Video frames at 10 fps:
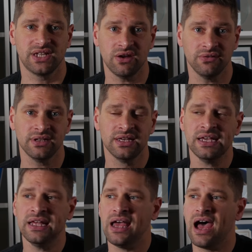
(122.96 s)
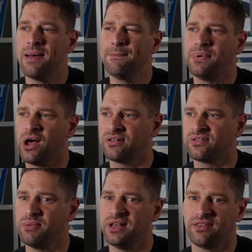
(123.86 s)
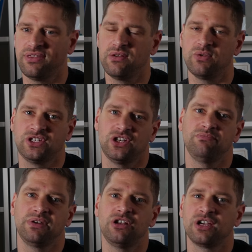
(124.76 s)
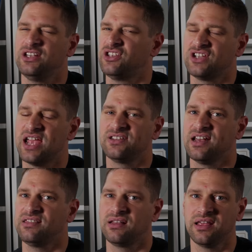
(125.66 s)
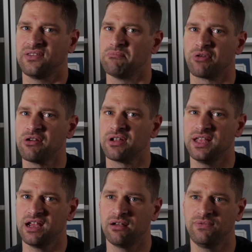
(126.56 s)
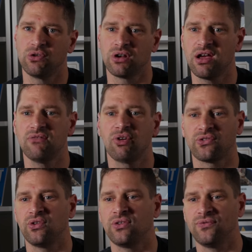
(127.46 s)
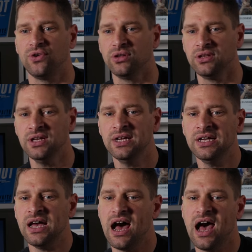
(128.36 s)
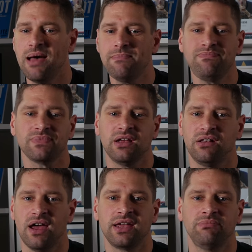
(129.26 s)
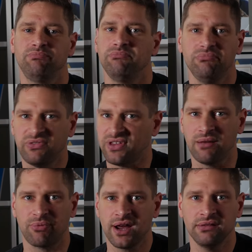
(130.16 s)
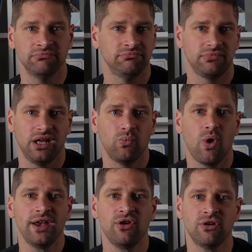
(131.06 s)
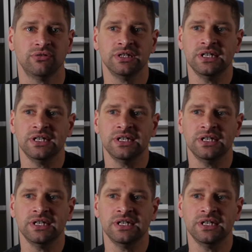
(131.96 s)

don't. But ultimately, I think we shouldn't be looking to change anything that isn't broken here. If your client roster is full, like, celebrate, like, why not?